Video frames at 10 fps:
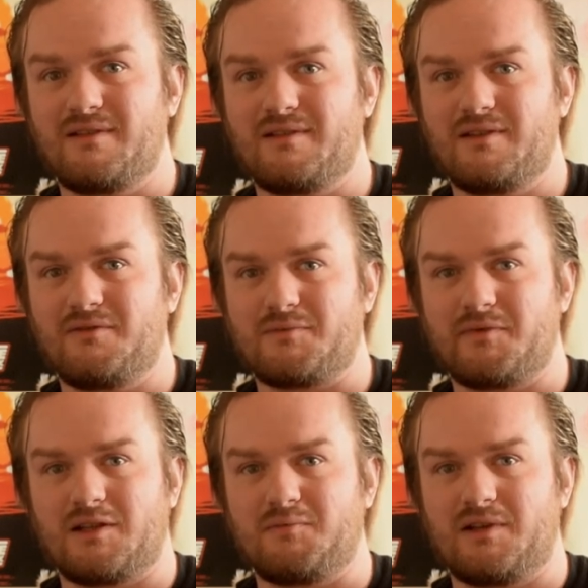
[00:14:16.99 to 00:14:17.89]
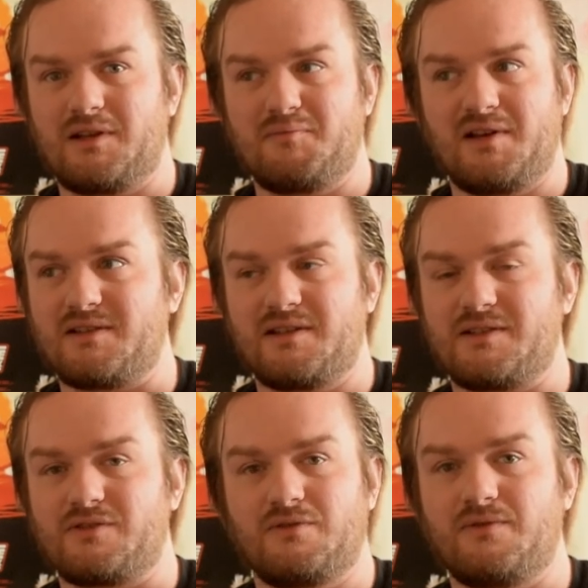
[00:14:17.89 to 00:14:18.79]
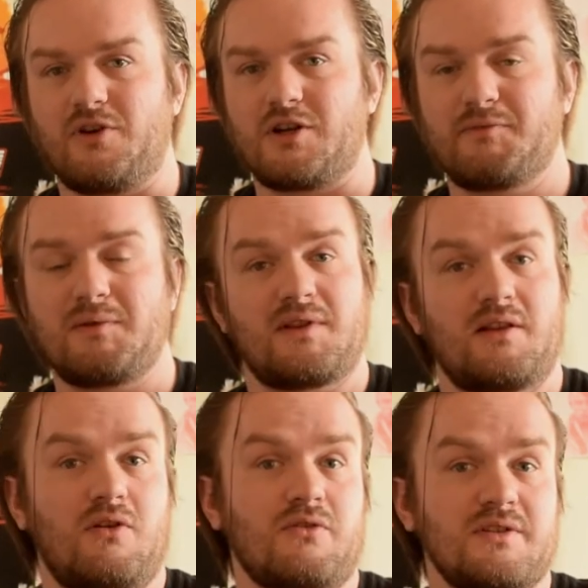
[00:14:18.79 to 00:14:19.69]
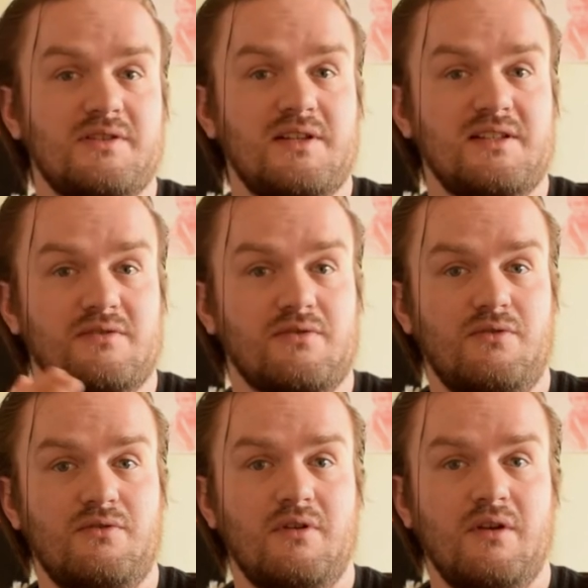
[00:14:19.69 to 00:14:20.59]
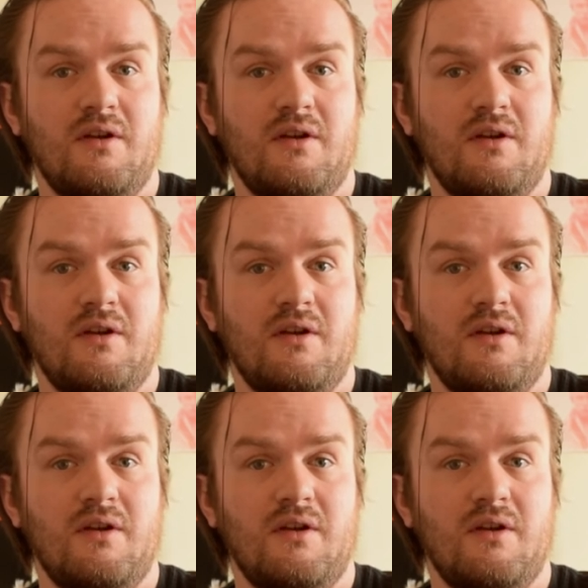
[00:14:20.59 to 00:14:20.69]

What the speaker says: You know, it's meant to be the best season so far. It's meant to be the longest season too.